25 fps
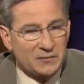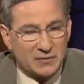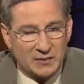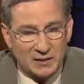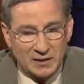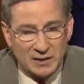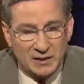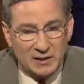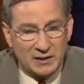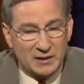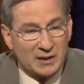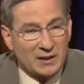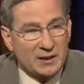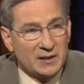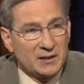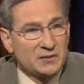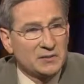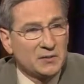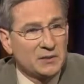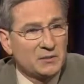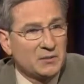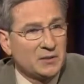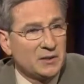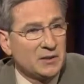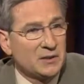If you get a negative
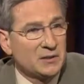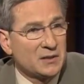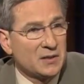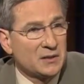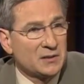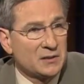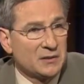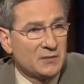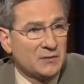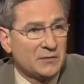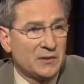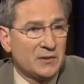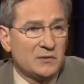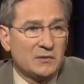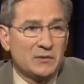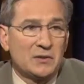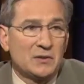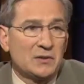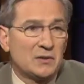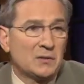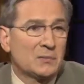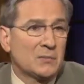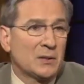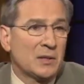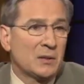screening test at 50,
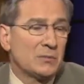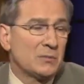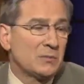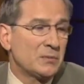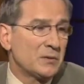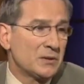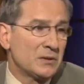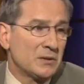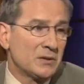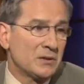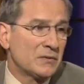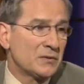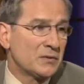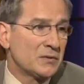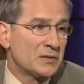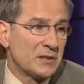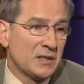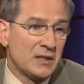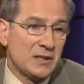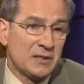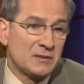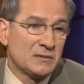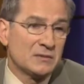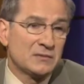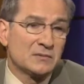you're probably good for
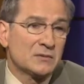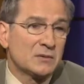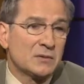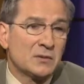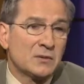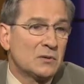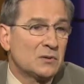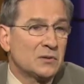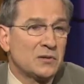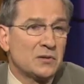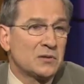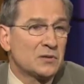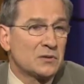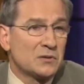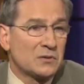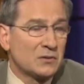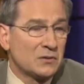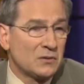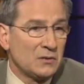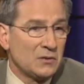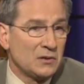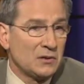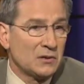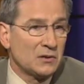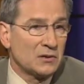10 years or
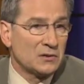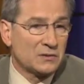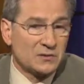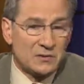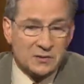longer.